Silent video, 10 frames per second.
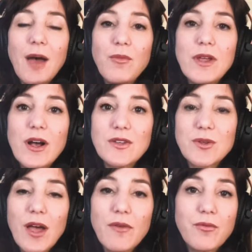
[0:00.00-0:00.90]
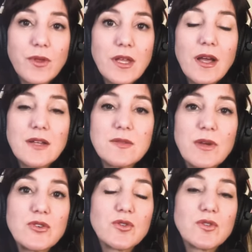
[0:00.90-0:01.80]
We also have really
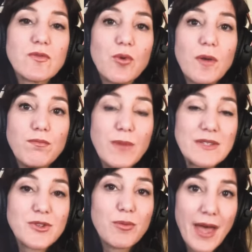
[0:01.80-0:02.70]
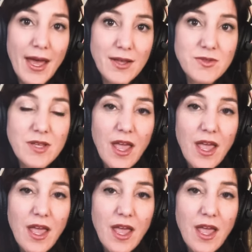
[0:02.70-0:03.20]
nice measures for muscle mass